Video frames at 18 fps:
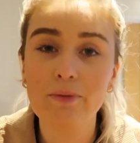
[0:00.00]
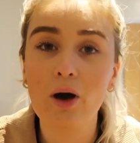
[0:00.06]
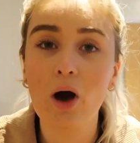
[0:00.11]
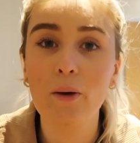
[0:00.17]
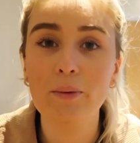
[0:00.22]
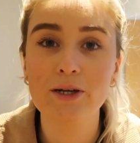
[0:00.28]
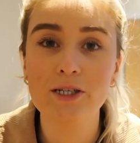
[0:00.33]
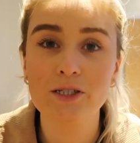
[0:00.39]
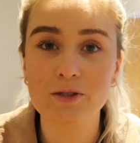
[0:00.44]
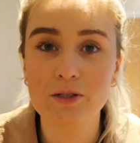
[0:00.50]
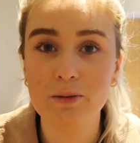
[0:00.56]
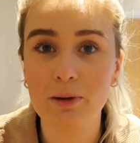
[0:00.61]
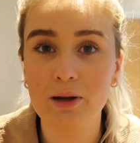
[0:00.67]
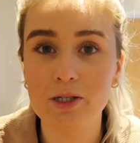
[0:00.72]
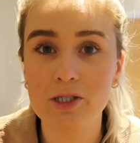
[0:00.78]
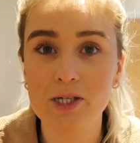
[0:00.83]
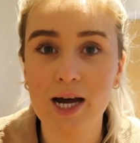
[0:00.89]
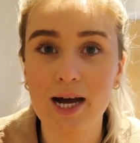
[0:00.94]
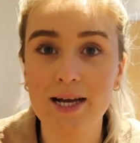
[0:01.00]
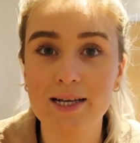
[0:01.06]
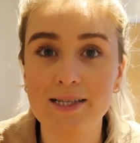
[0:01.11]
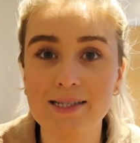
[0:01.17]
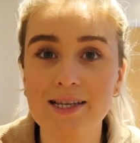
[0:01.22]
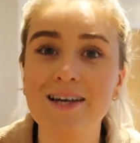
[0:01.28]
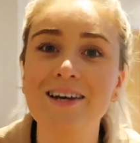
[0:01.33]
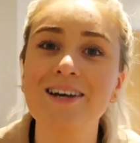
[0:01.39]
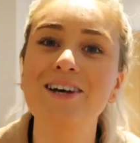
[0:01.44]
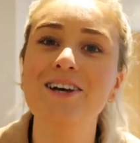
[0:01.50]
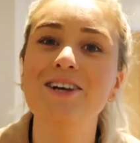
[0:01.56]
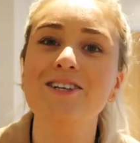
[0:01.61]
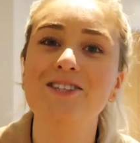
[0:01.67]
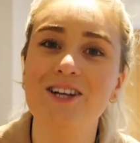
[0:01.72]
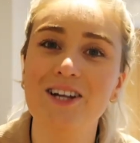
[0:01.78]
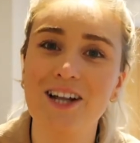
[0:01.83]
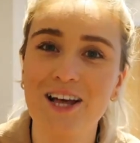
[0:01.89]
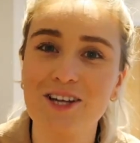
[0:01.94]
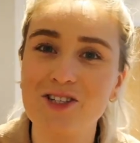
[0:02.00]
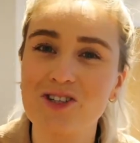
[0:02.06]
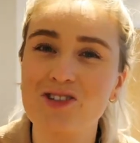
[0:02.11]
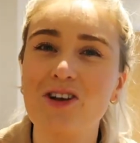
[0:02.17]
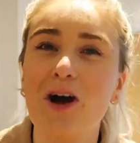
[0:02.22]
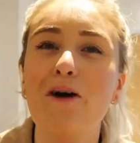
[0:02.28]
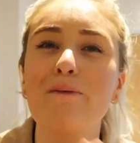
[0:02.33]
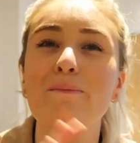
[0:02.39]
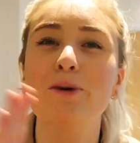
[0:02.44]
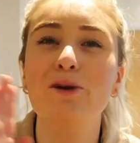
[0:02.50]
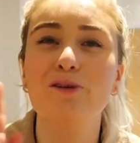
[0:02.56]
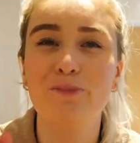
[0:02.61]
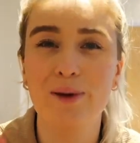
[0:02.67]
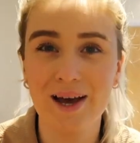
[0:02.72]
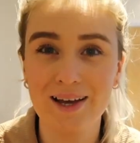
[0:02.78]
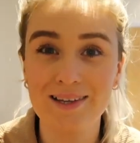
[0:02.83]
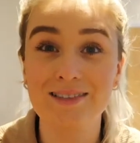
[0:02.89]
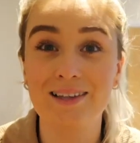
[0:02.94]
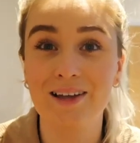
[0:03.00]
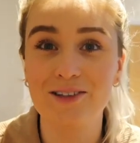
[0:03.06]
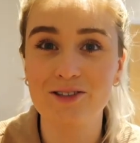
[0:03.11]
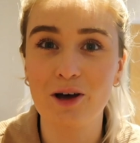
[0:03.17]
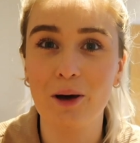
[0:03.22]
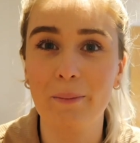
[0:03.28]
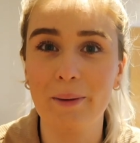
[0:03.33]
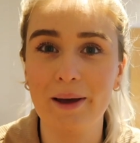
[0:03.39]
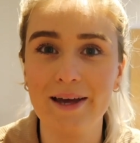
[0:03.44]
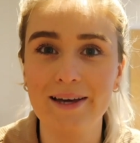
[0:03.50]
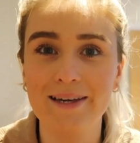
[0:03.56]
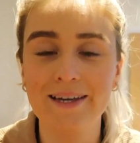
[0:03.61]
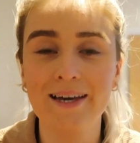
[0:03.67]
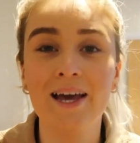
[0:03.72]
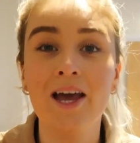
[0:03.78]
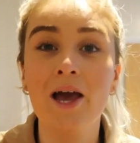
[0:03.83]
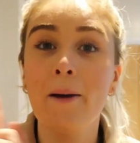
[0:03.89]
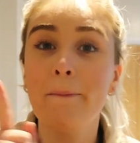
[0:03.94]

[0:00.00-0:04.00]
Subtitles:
All we can do is apologise. So let's just sort of move past that topic.